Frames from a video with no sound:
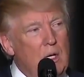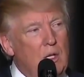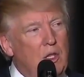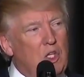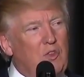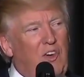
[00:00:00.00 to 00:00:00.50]

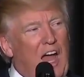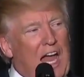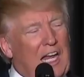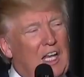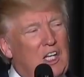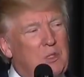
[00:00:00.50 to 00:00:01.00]
This
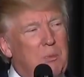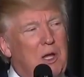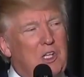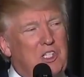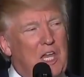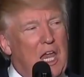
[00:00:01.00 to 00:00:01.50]
violence
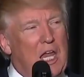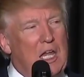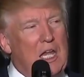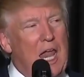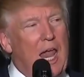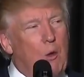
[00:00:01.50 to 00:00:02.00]
must end,
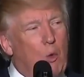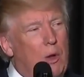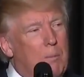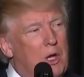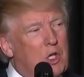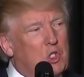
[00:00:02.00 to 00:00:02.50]
and we
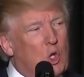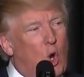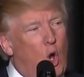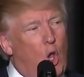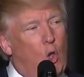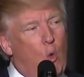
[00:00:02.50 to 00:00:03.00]
must
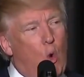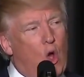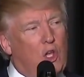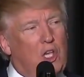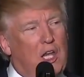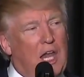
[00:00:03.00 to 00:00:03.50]
all
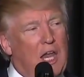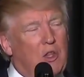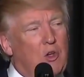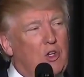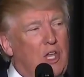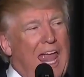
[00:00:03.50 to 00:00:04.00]
work
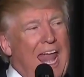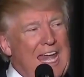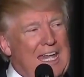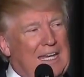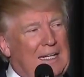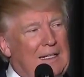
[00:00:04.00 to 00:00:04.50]
together to
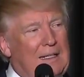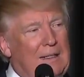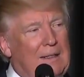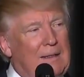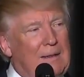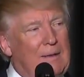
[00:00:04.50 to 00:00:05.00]
end it.
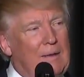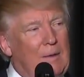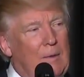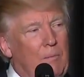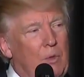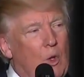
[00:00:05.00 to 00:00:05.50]

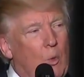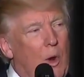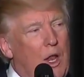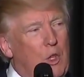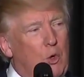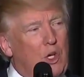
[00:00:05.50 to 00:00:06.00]

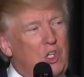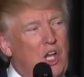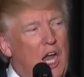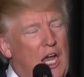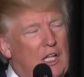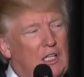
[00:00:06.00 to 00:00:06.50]
Whether a
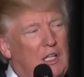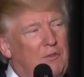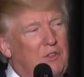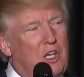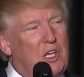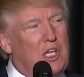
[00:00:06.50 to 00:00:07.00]
child
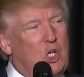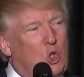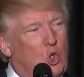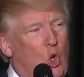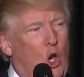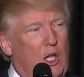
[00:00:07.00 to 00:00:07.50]
lives in
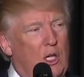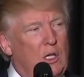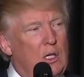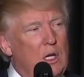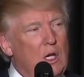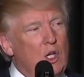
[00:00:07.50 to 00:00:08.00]
Detroit,
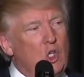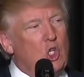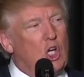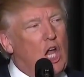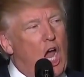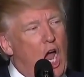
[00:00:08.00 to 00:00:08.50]

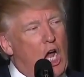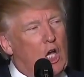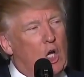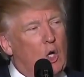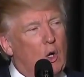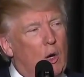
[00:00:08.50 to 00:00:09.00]

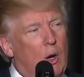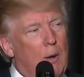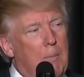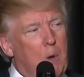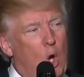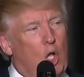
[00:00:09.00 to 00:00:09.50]
Chicago,
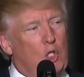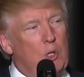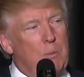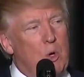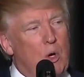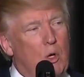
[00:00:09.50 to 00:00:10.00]

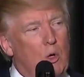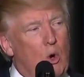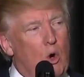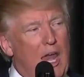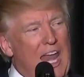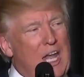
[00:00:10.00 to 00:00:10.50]
Baltimore,
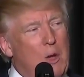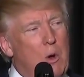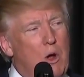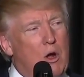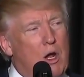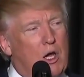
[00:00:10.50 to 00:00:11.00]
or
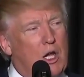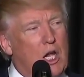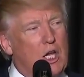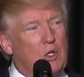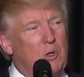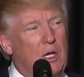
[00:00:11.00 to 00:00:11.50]
anywhere in our
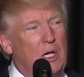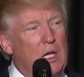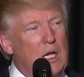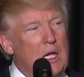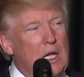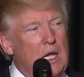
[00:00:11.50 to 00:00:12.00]
country,
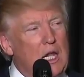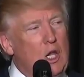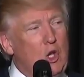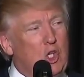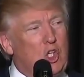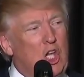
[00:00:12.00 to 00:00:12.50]
he
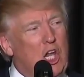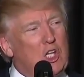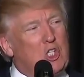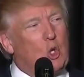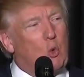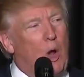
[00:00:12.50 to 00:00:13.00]
or she
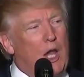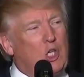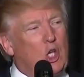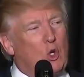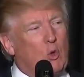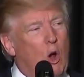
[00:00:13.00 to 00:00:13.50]
has the right
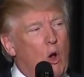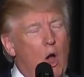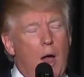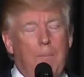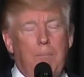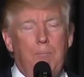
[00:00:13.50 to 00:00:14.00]
to grow
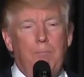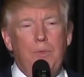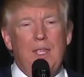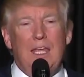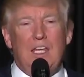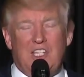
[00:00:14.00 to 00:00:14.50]
up
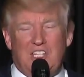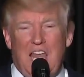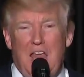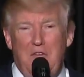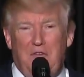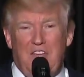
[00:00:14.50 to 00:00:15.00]
in
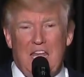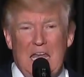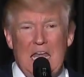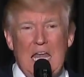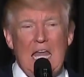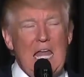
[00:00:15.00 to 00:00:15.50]

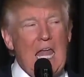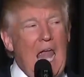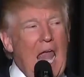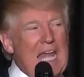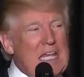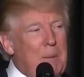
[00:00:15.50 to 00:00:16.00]
safety
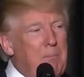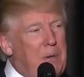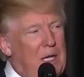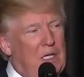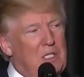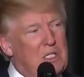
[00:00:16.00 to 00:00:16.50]
and in
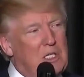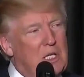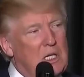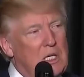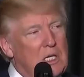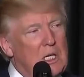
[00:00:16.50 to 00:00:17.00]
peace.
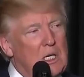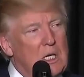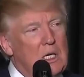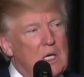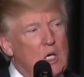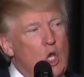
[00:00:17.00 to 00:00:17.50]

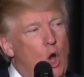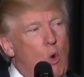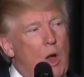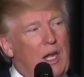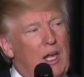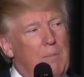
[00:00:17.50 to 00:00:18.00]
No
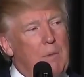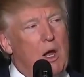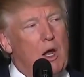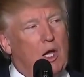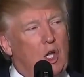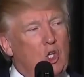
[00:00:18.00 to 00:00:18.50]
one in
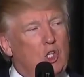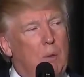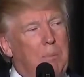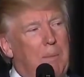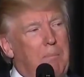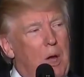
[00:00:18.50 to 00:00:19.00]
America
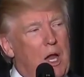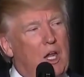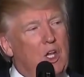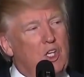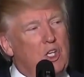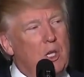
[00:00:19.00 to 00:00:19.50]
should be
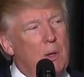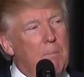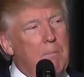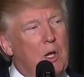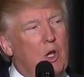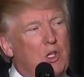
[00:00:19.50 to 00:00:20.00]
punished
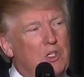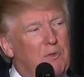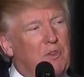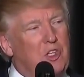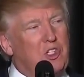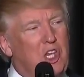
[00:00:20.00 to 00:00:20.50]
because
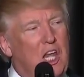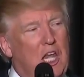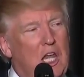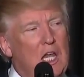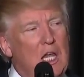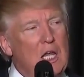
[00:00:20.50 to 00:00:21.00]
of the
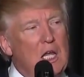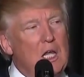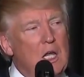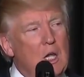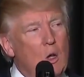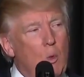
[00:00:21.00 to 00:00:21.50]
city
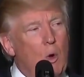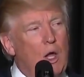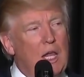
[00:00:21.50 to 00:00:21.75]
where